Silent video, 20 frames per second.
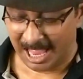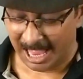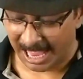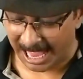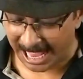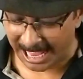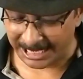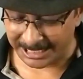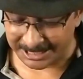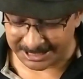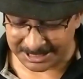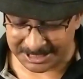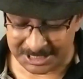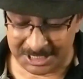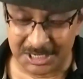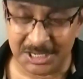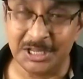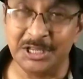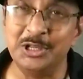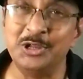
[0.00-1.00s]
and
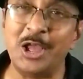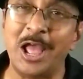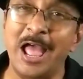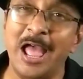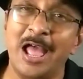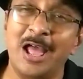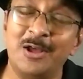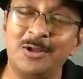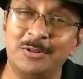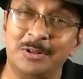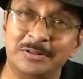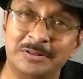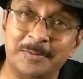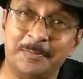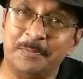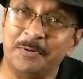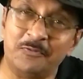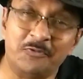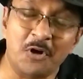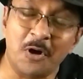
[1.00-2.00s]
the
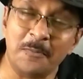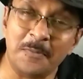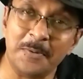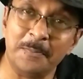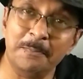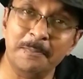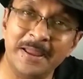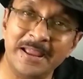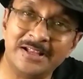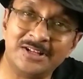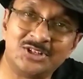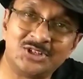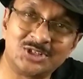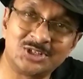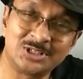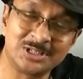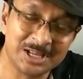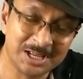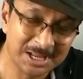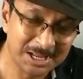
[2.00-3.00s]
performer
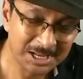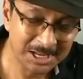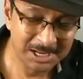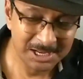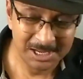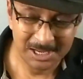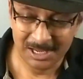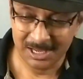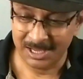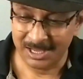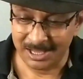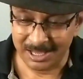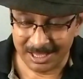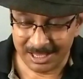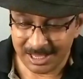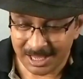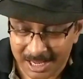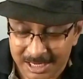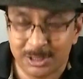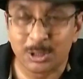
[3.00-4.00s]
makes
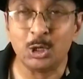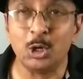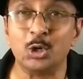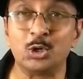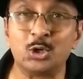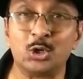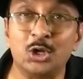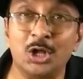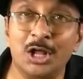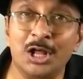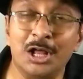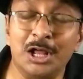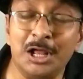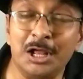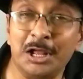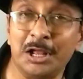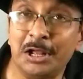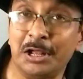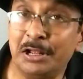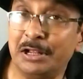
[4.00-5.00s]
it look
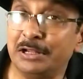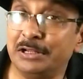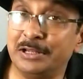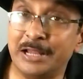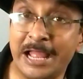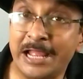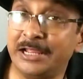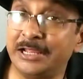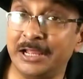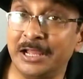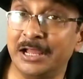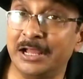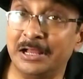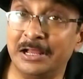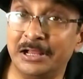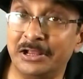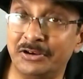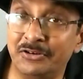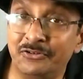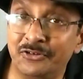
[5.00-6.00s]
like
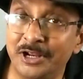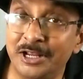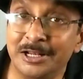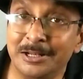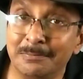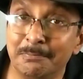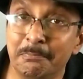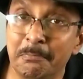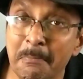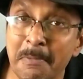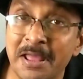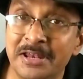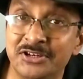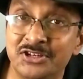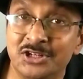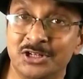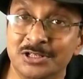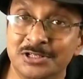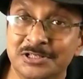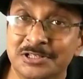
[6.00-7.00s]
a real
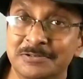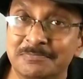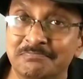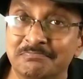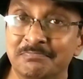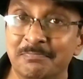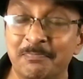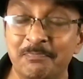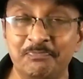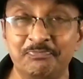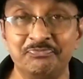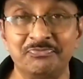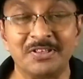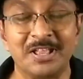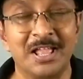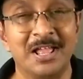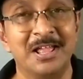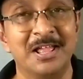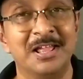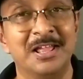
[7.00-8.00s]
mentalism.
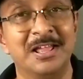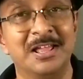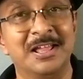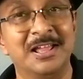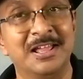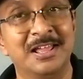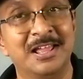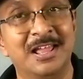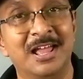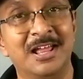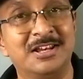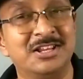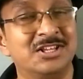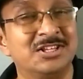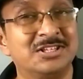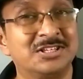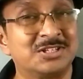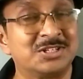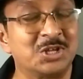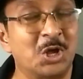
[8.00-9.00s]
It
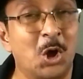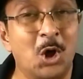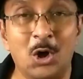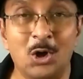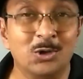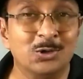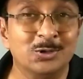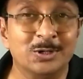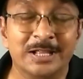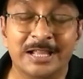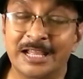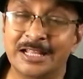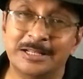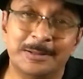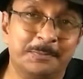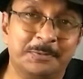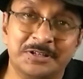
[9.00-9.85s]
is all in the